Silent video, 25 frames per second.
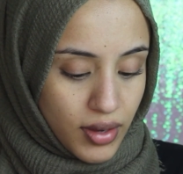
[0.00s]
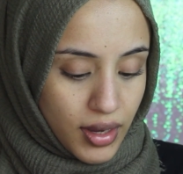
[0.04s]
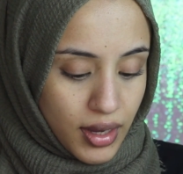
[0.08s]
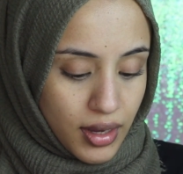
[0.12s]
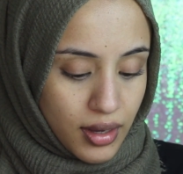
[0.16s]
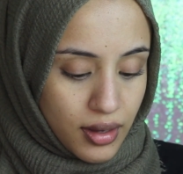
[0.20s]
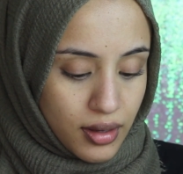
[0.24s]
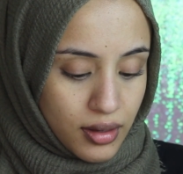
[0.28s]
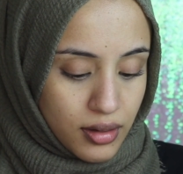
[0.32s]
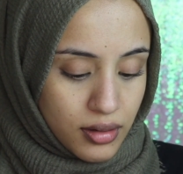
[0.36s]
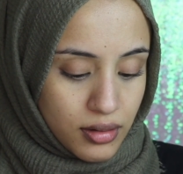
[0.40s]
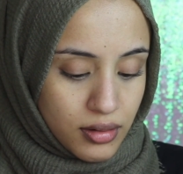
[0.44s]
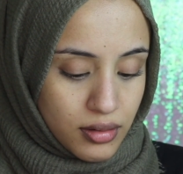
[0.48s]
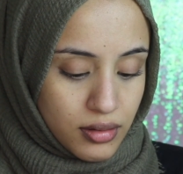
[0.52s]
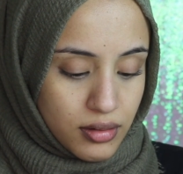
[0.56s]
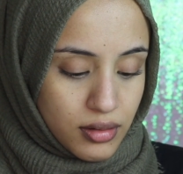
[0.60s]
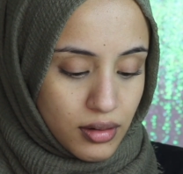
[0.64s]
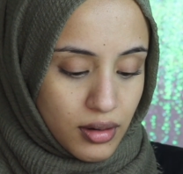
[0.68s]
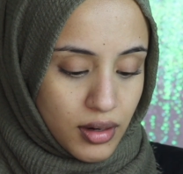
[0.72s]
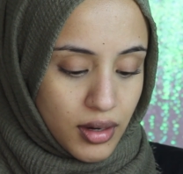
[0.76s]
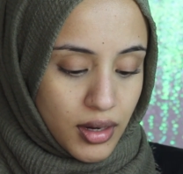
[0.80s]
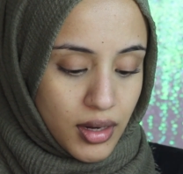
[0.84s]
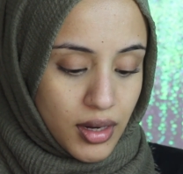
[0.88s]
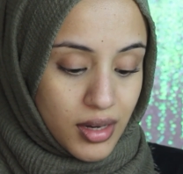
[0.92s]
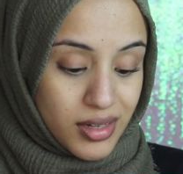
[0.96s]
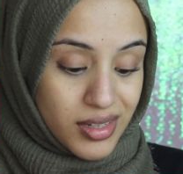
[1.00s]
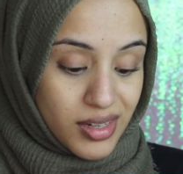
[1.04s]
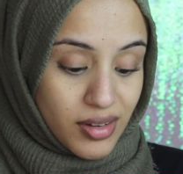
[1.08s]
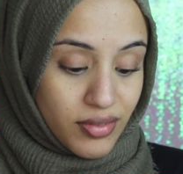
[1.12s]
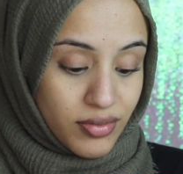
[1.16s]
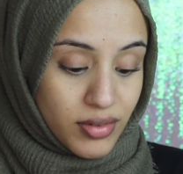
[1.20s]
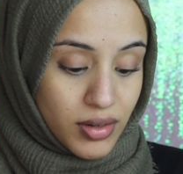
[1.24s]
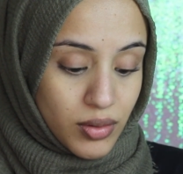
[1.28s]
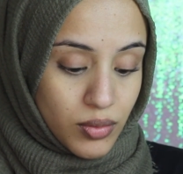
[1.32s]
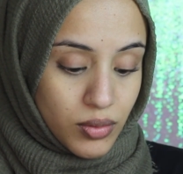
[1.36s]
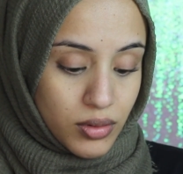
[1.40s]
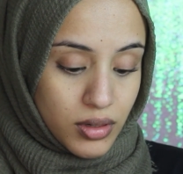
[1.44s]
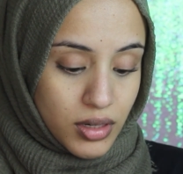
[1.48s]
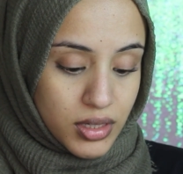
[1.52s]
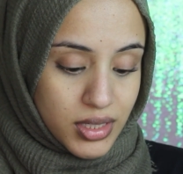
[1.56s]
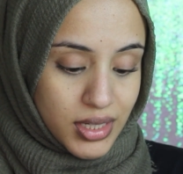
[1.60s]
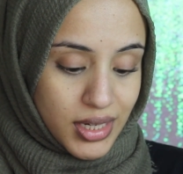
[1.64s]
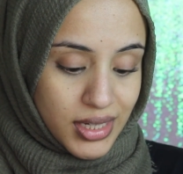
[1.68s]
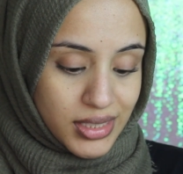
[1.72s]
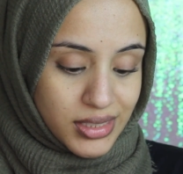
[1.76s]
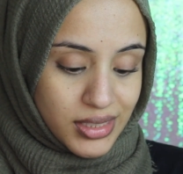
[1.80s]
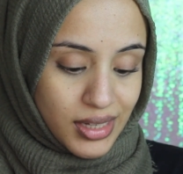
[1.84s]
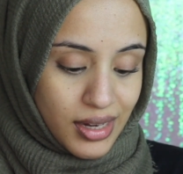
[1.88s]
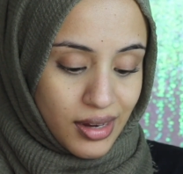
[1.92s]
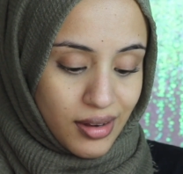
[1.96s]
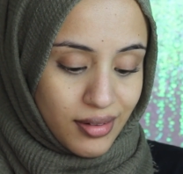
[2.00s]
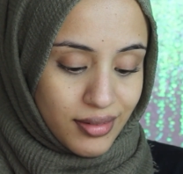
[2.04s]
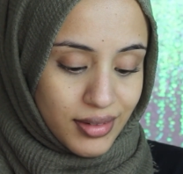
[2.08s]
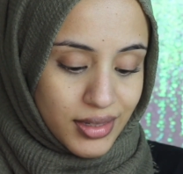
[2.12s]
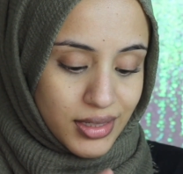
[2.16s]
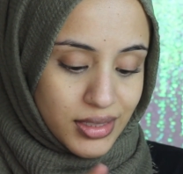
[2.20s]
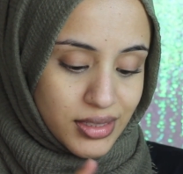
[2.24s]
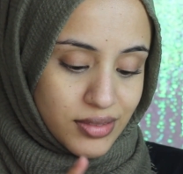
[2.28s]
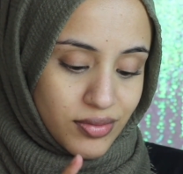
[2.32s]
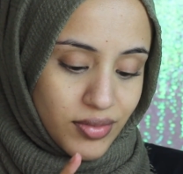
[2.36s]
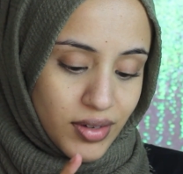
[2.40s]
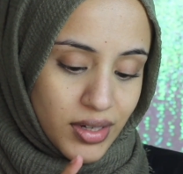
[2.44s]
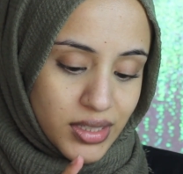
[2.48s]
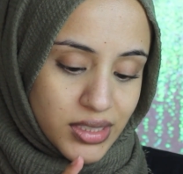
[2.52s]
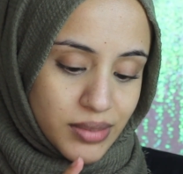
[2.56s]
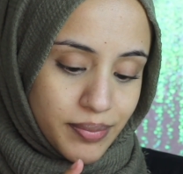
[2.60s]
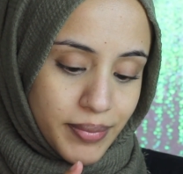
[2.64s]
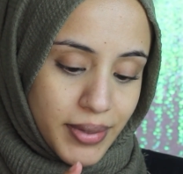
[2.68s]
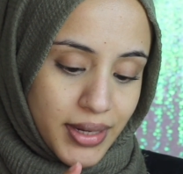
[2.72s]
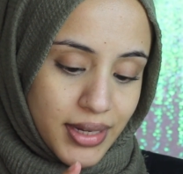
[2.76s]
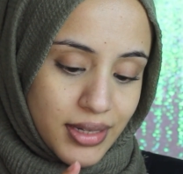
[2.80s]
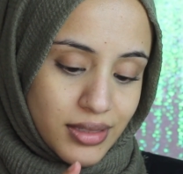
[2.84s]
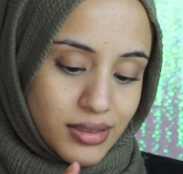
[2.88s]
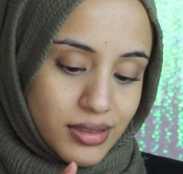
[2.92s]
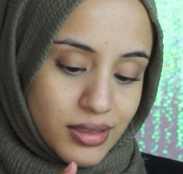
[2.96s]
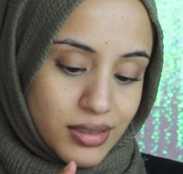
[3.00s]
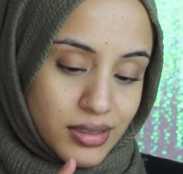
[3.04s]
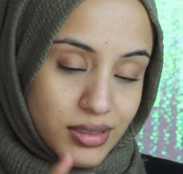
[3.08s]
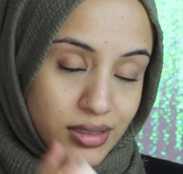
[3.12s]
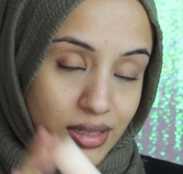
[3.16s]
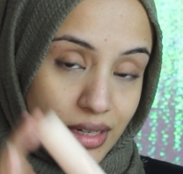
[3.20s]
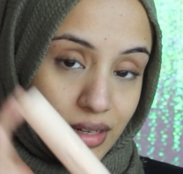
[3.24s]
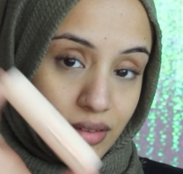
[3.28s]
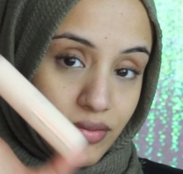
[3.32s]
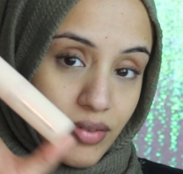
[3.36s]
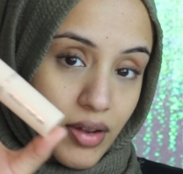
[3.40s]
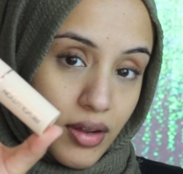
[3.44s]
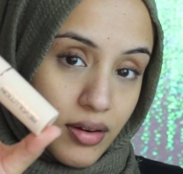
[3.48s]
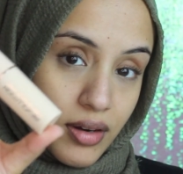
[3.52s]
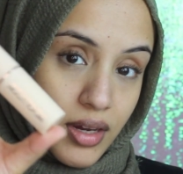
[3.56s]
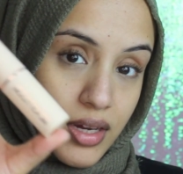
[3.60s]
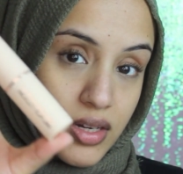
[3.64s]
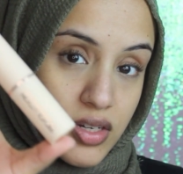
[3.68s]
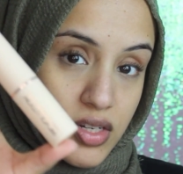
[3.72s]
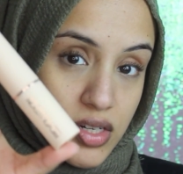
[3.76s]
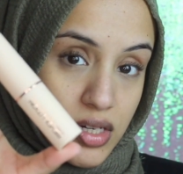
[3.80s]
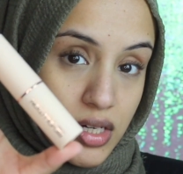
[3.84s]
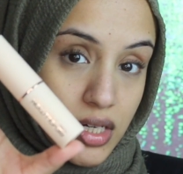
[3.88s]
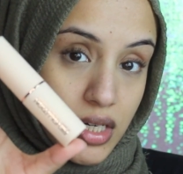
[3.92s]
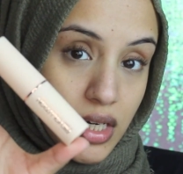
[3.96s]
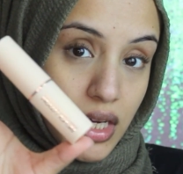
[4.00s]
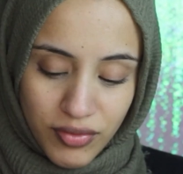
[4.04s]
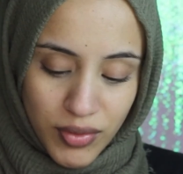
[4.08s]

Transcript: and I definitely want to test out this Fast Base stick foundation.